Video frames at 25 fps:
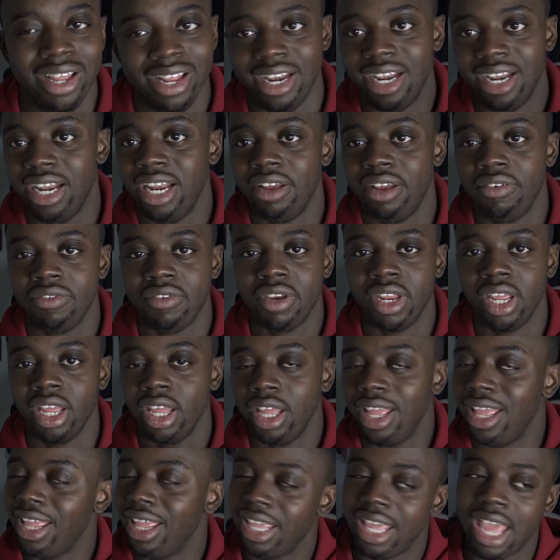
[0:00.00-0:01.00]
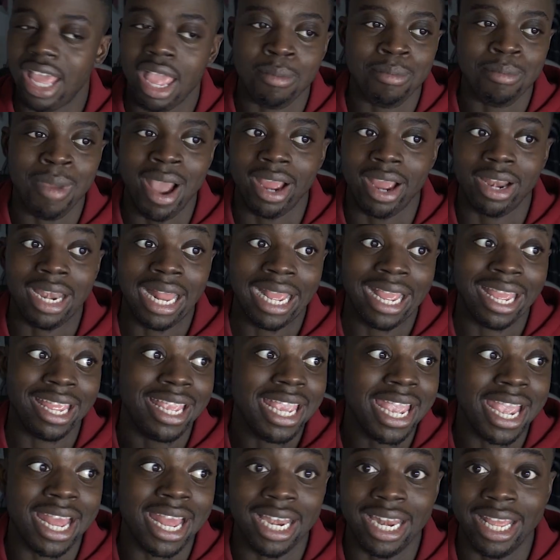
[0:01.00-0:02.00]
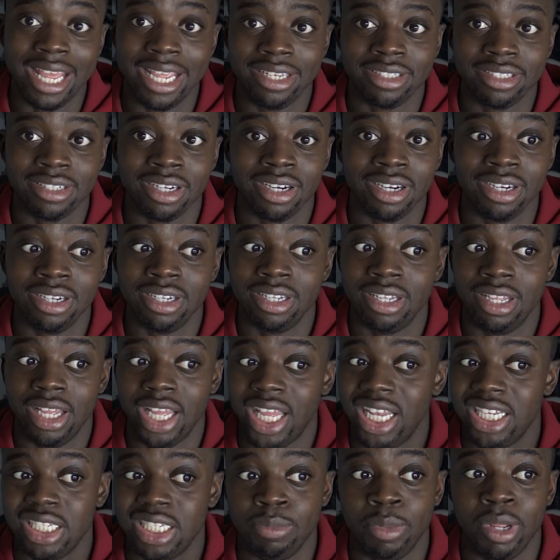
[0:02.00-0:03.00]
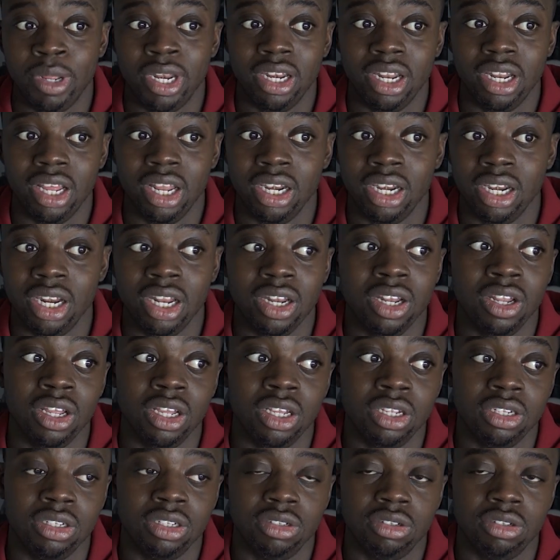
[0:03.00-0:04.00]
left it, came back like a year later and spent another